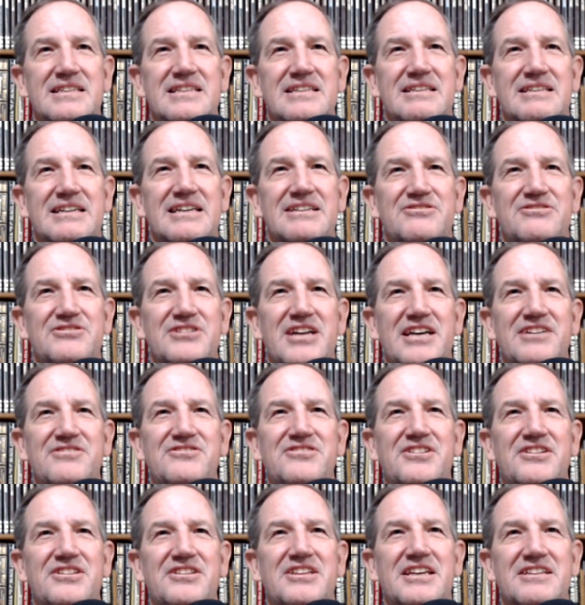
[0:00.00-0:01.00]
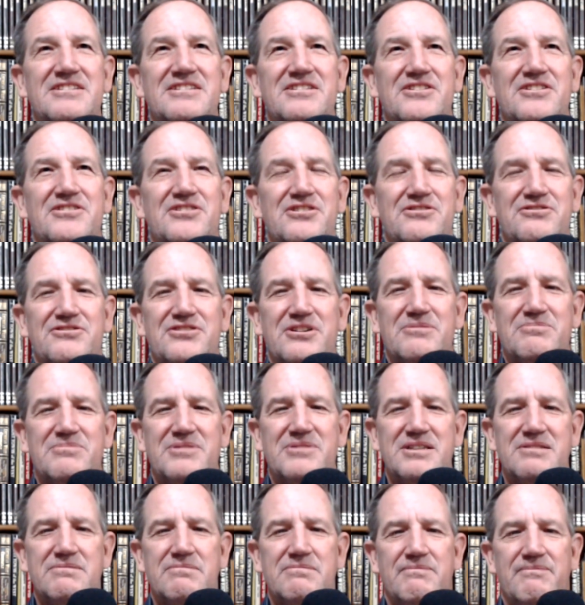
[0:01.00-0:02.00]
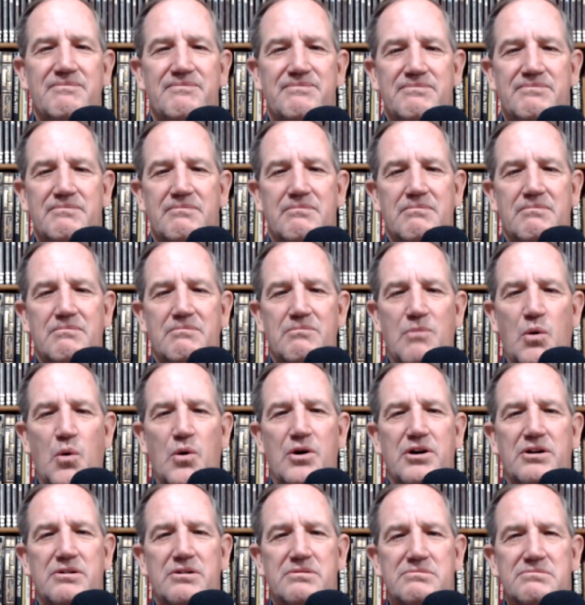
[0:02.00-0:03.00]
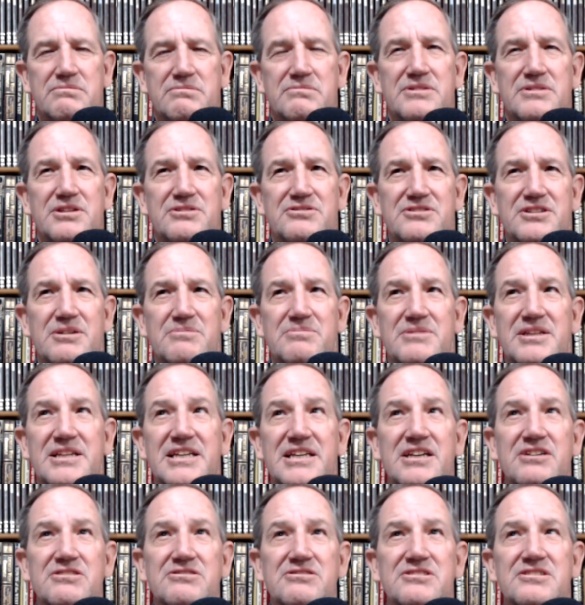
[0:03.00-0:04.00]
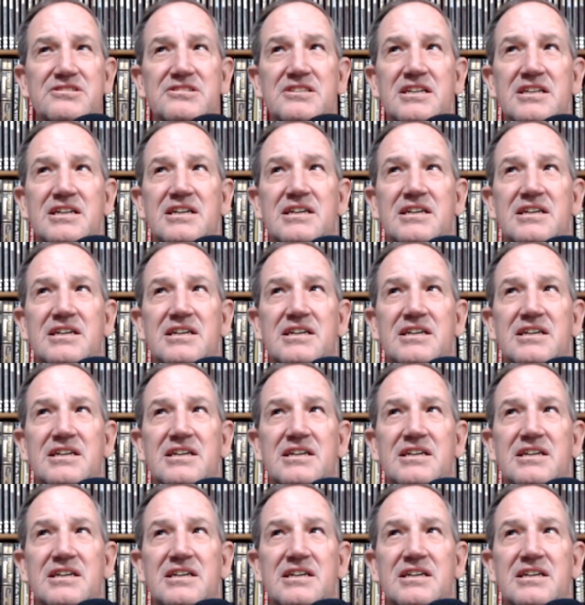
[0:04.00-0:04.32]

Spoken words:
it's nice to think that there's something more, there's something else.